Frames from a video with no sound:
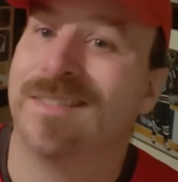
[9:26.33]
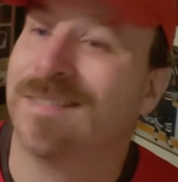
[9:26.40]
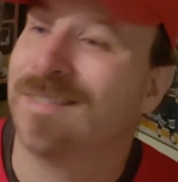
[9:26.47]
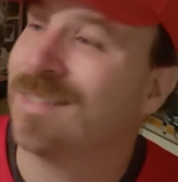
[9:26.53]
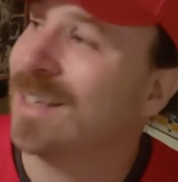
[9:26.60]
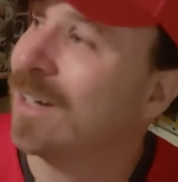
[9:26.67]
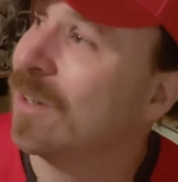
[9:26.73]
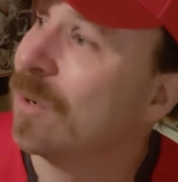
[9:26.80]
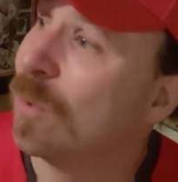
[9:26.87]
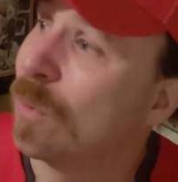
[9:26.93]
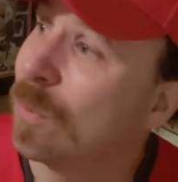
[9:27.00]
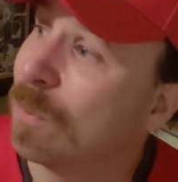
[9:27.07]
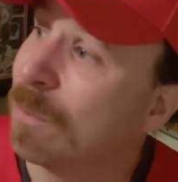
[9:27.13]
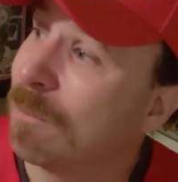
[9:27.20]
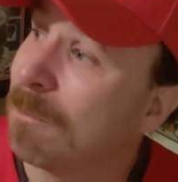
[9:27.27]

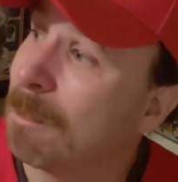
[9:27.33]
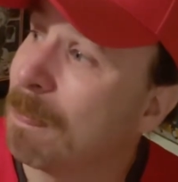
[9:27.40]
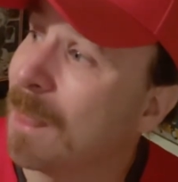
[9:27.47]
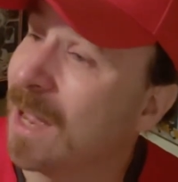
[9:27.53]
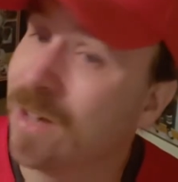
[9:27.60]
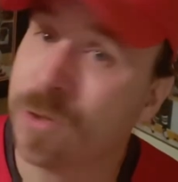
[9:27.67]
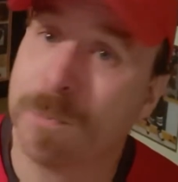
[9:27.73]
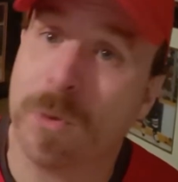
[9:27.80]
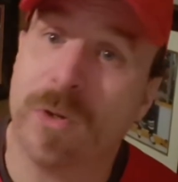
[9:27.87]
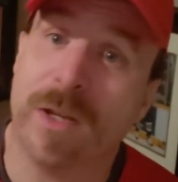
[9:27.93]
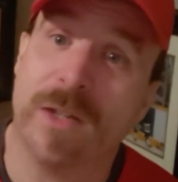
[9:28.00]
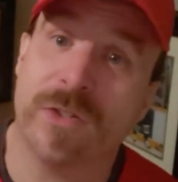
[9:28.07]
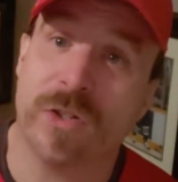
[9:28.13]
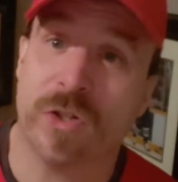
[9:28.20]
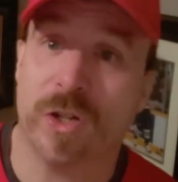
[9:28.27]
Now, as it
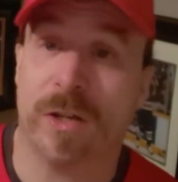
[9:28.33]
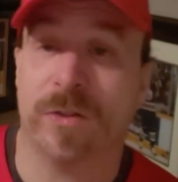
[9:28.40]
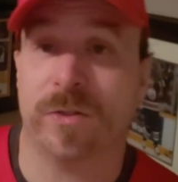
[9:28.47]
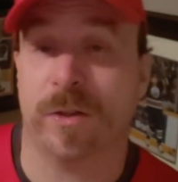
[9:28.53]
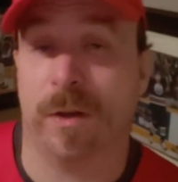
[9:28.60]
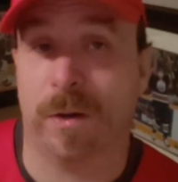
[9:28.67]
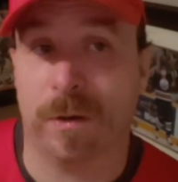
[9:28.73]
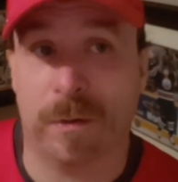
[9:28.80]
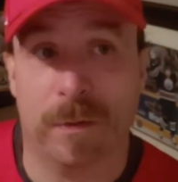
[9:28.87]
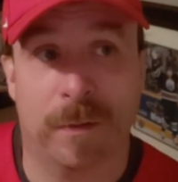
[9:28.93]
pertains to Chael Sonnen,